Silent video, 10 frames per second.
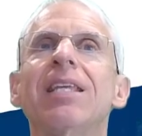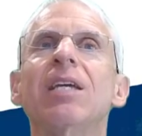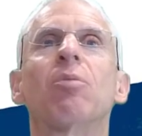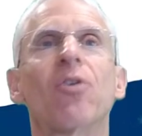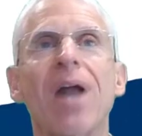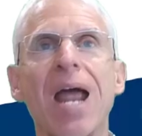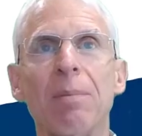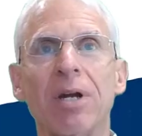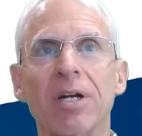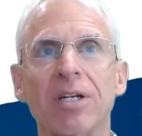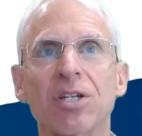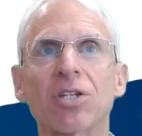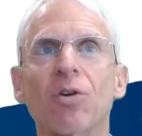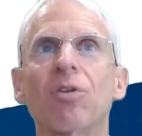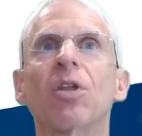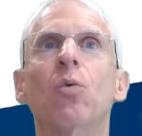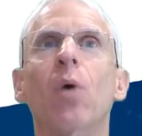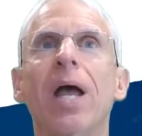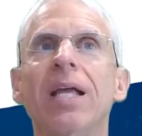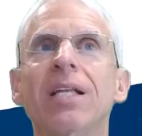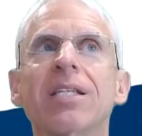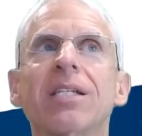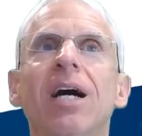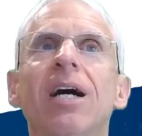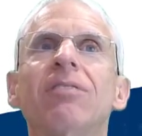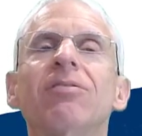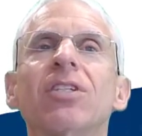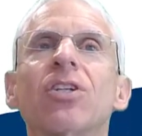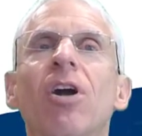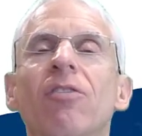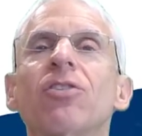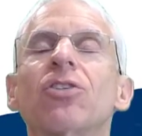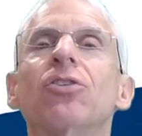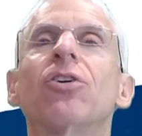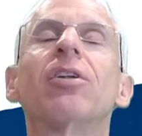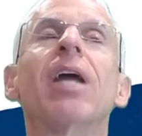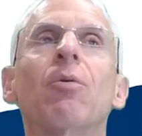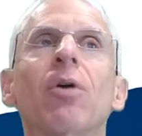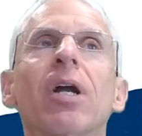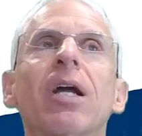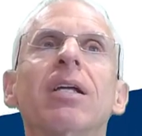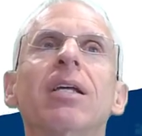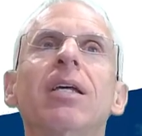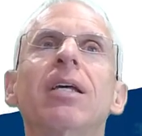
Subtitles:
the parameters or the weights of this artificial neural network,